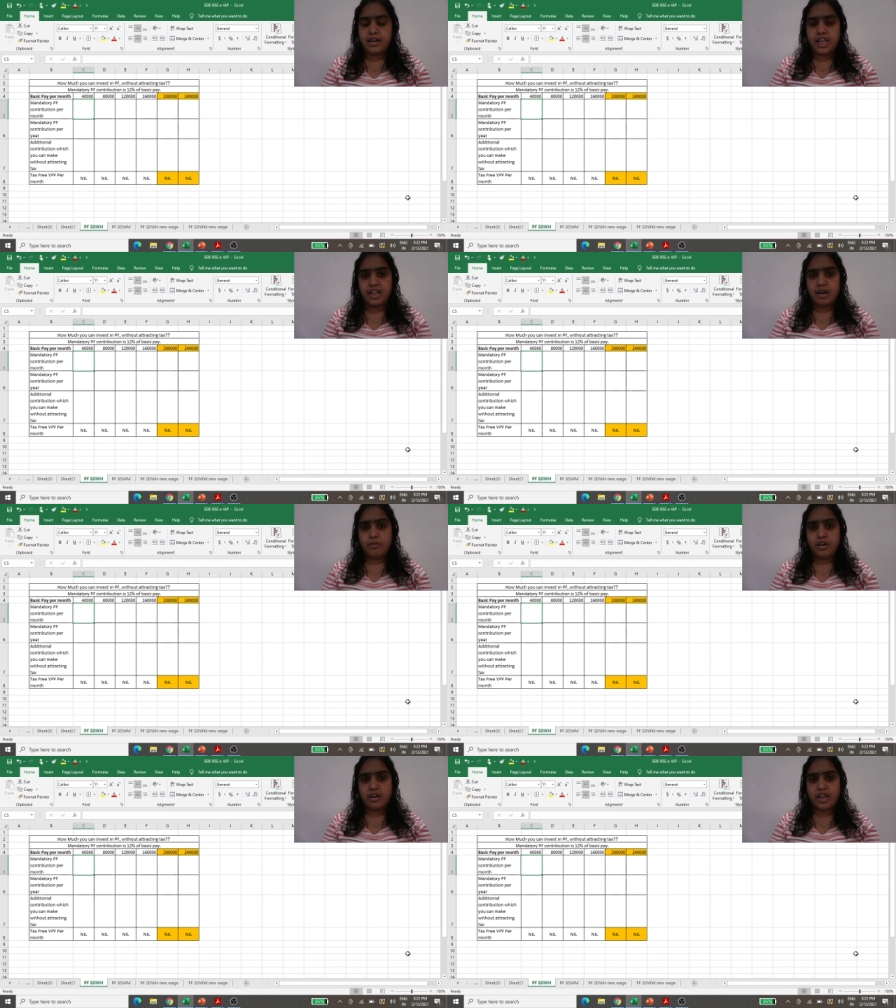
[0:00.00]
income
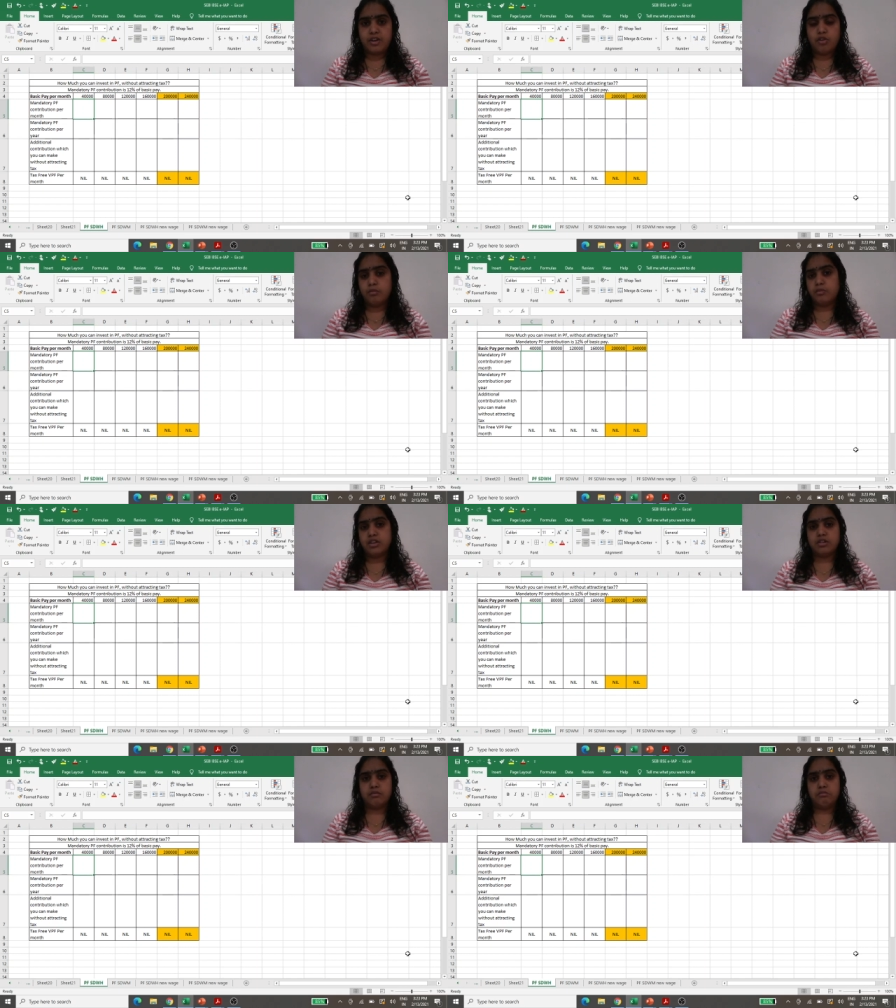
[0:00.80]
or take home
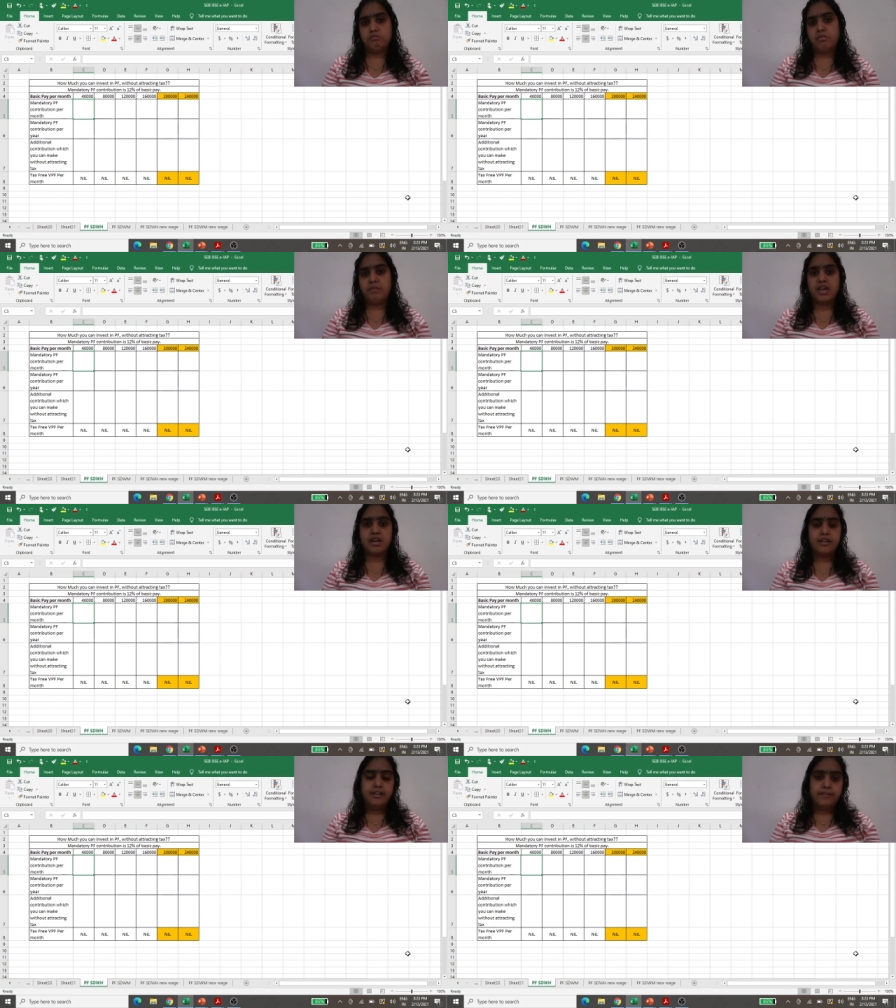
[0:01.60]
was
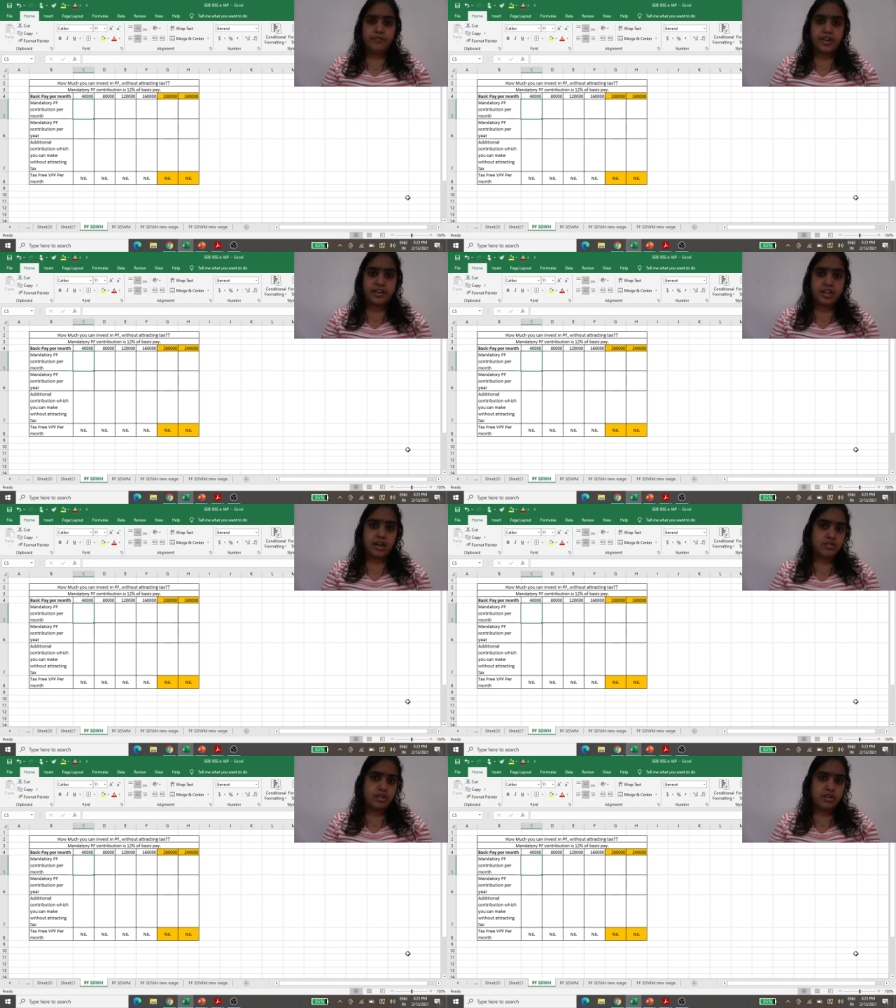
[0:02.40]
maybe
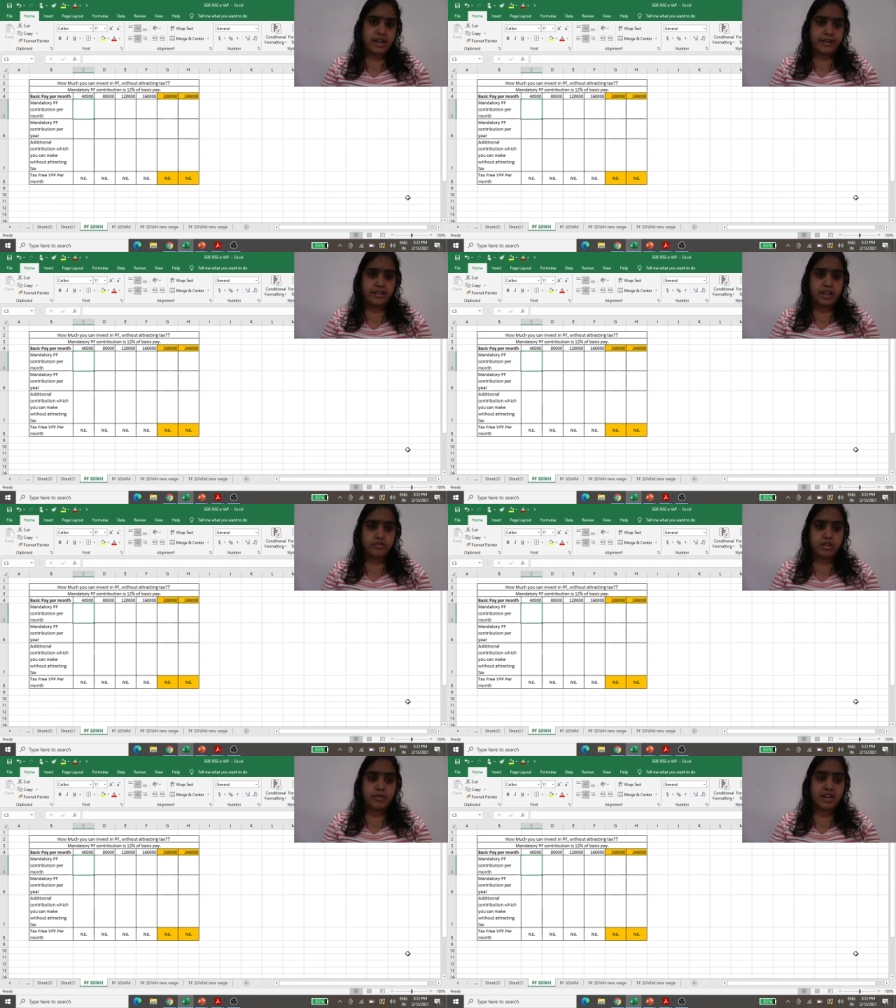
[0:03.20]
80000 or
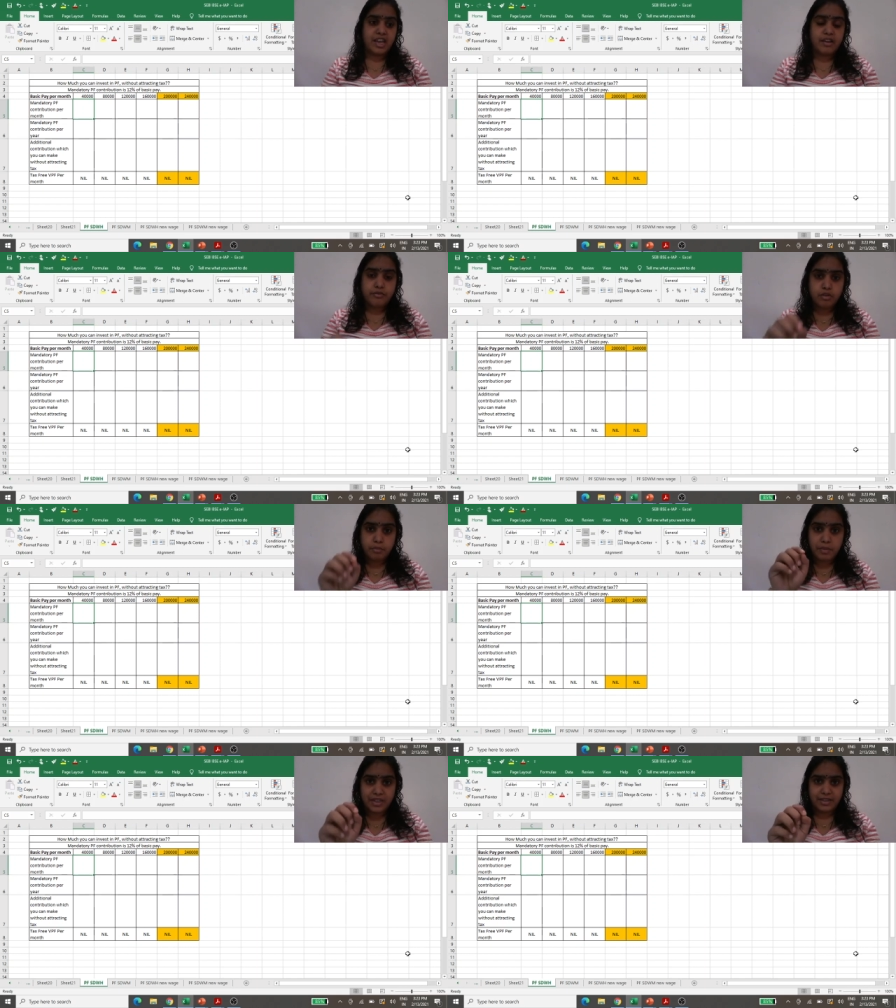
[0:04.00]
90000 but if you are
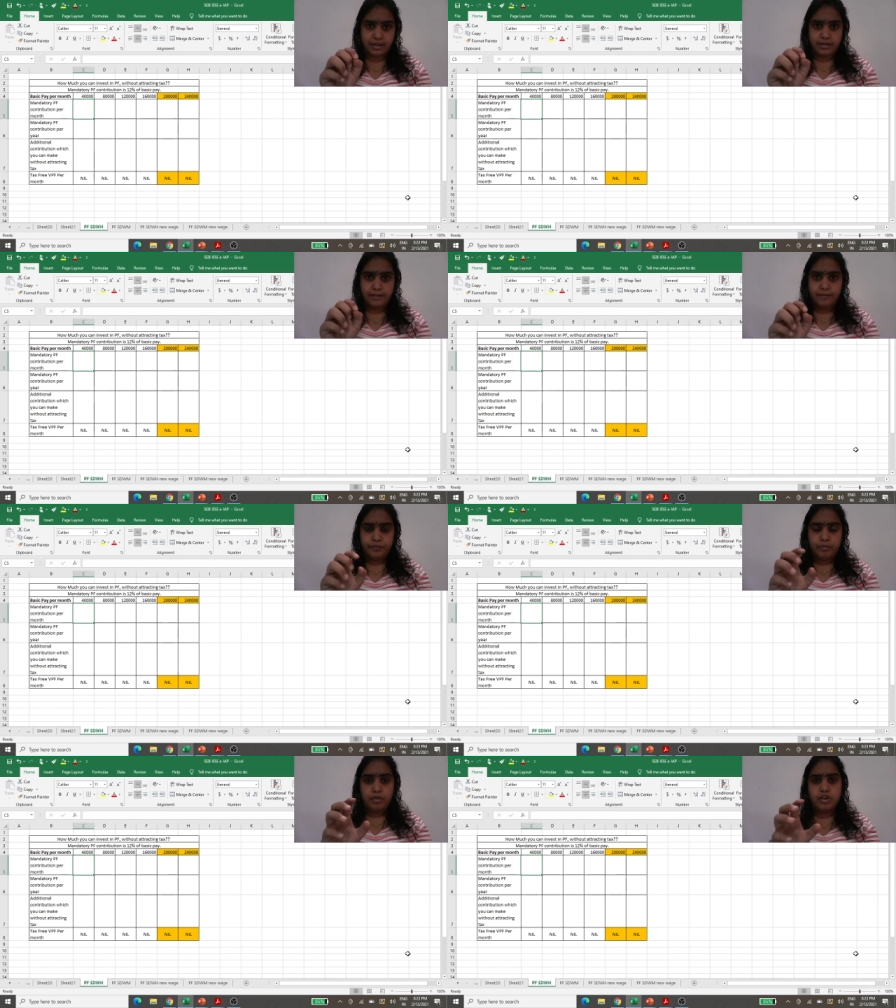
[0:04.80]
basic
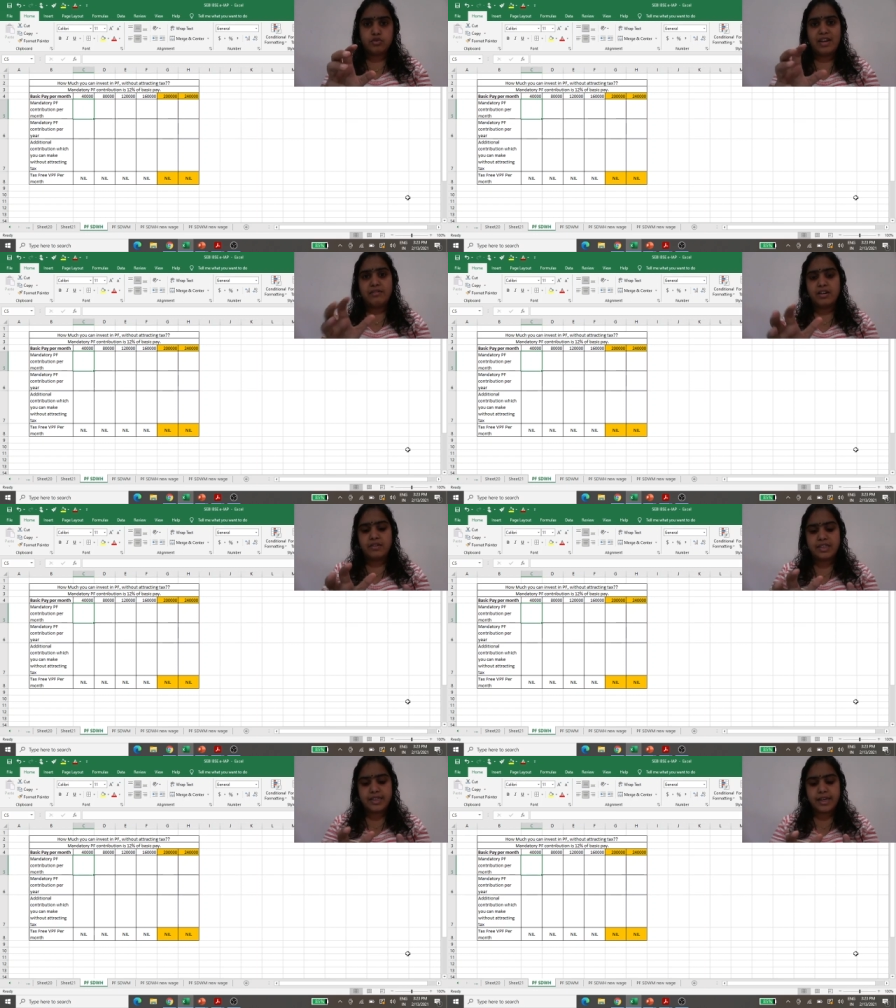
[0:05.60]
because whenever
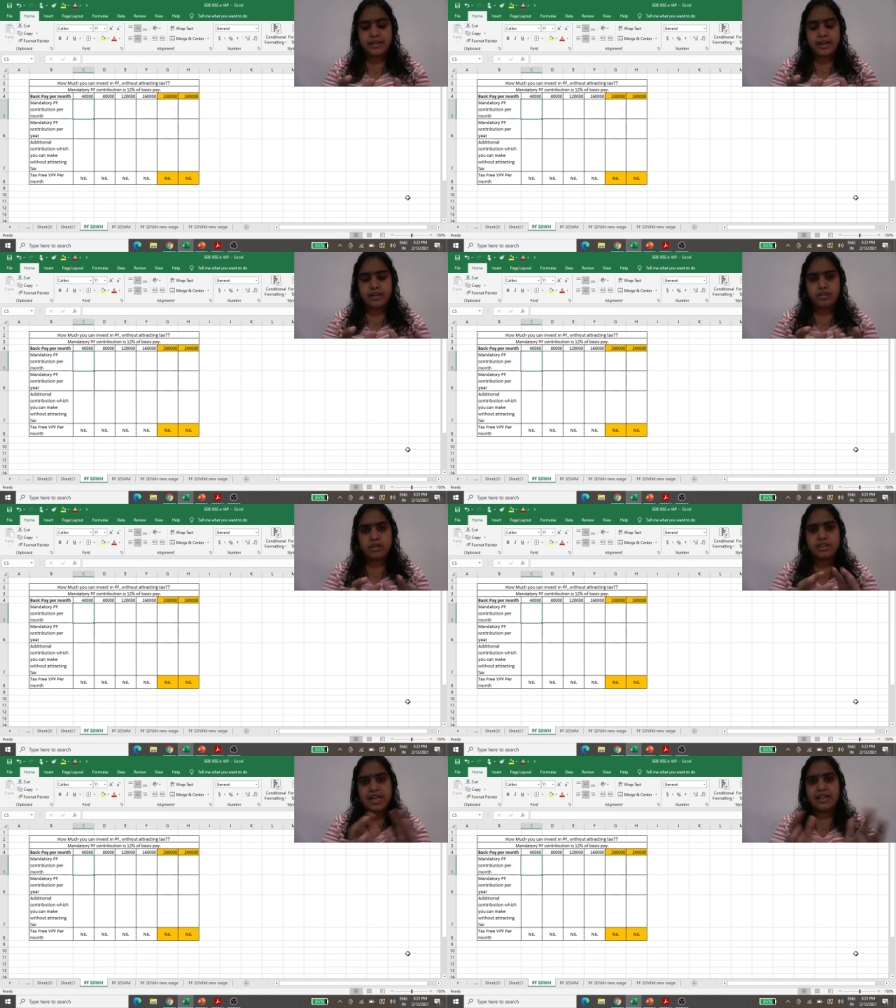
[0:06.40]
we say that
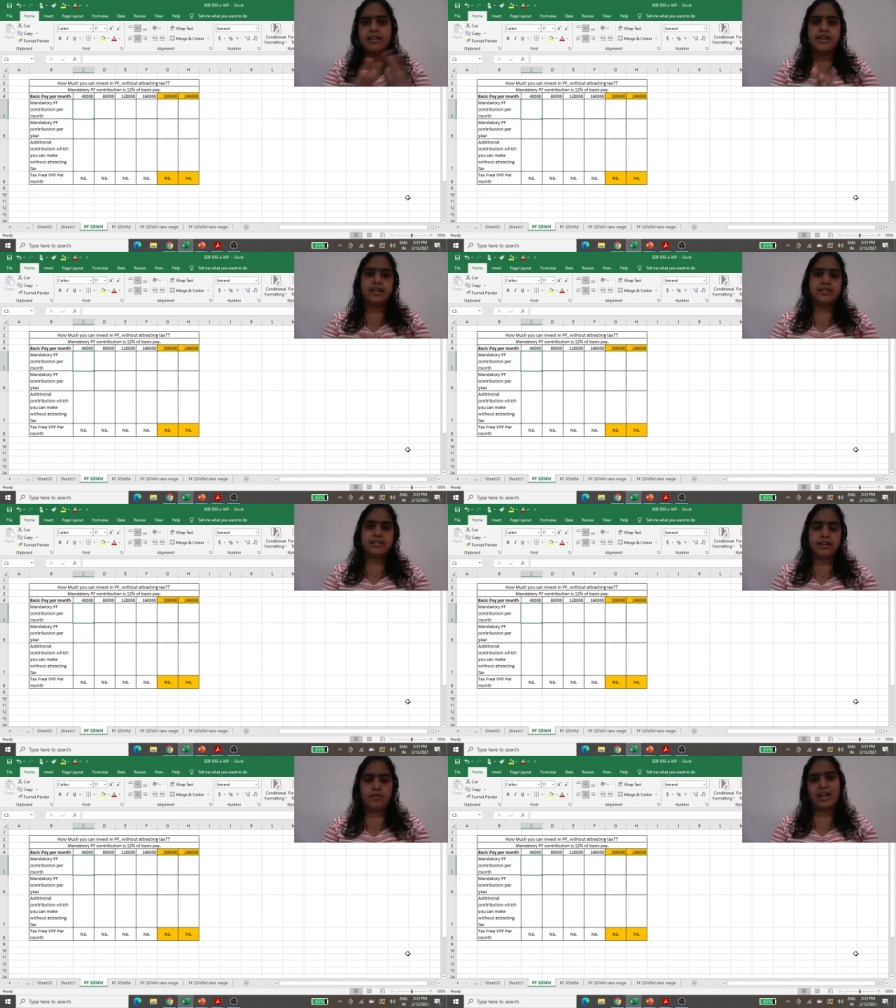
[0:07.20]
your salary
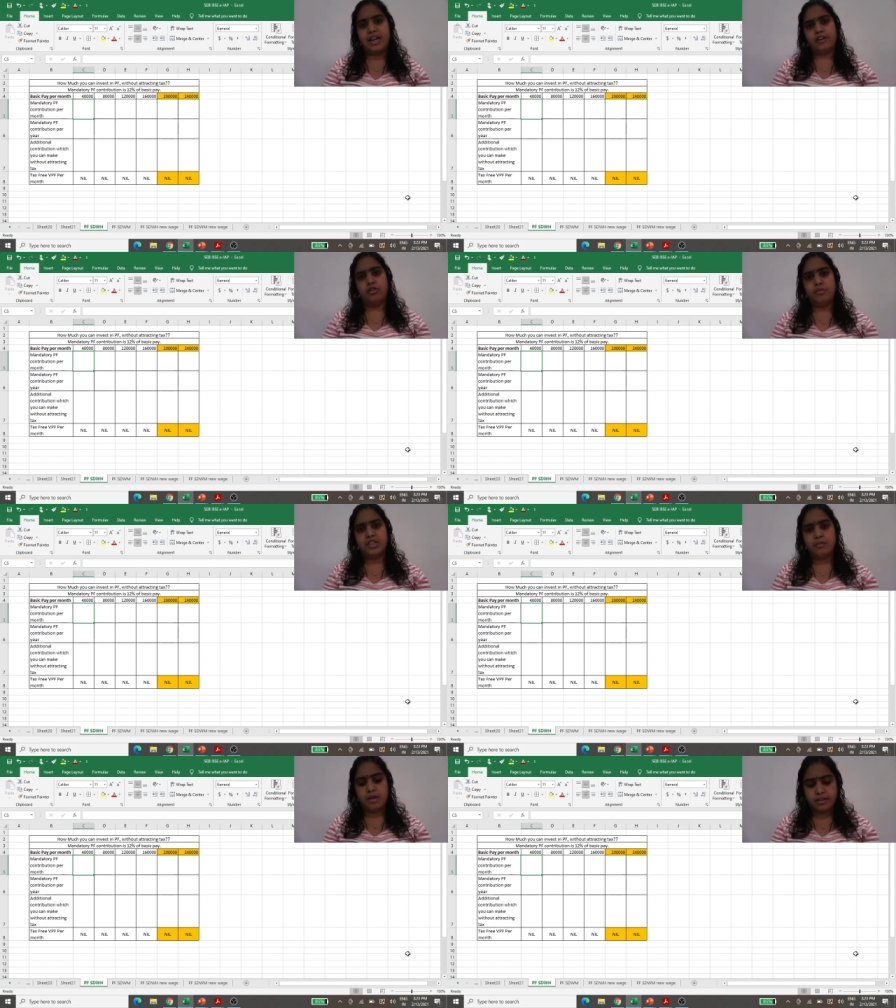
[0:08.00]
is uh, 1 lakh
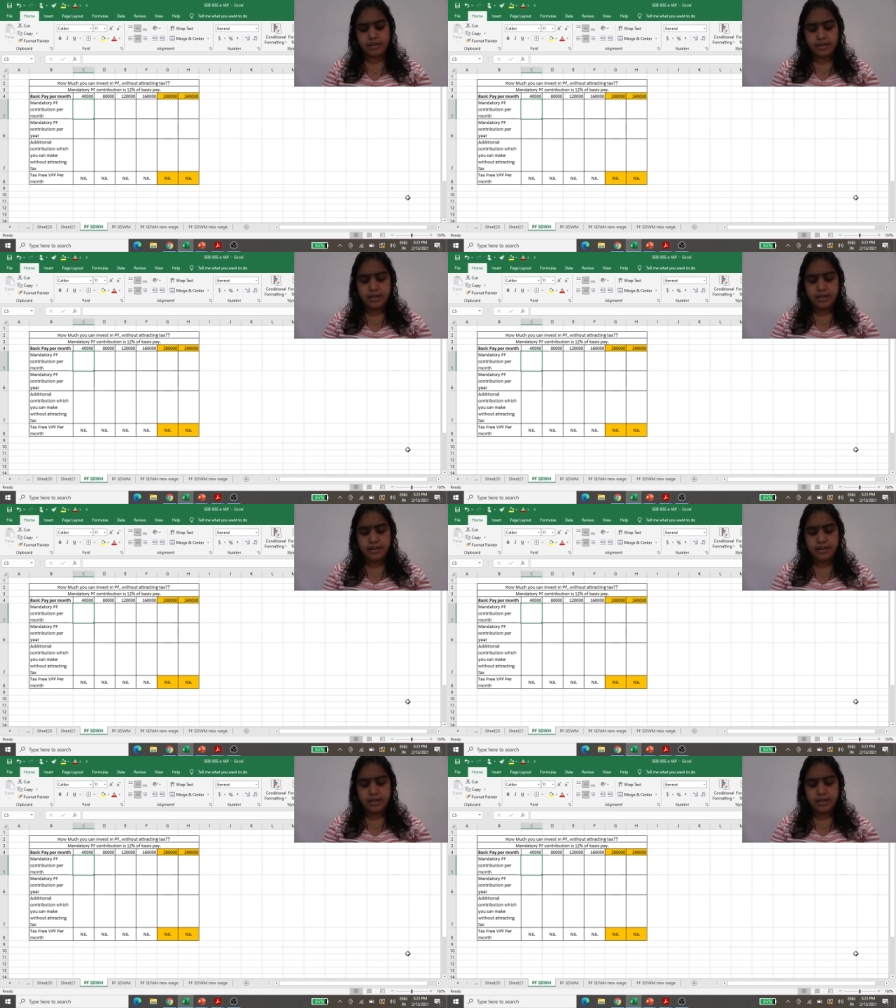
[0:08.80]
rupees a month